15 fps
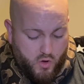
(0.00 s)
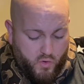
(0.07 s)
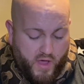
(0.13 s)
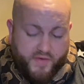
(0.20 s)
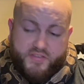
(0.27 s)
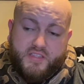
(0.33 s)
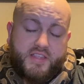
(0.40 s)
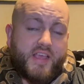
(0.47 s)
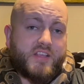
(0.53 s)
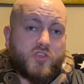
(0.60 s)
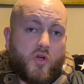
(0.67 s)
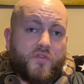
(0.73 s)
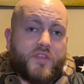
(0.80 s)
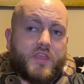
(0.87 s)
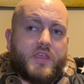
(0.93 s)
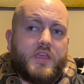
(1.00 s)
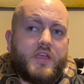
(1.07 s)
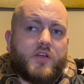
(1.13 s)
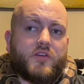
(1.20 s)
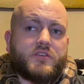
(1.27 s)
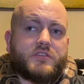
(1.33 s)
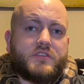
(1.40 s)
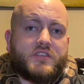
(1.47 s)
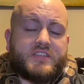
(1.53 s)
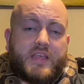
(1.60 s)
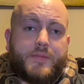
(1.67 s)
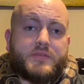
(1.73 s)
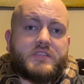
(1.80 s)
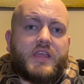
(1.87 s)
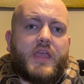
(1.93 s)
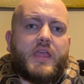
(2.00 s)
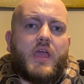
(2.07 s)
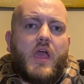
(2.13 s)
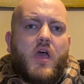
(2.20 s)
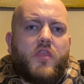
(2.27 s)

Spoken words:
will have snakes over the years, the same snake,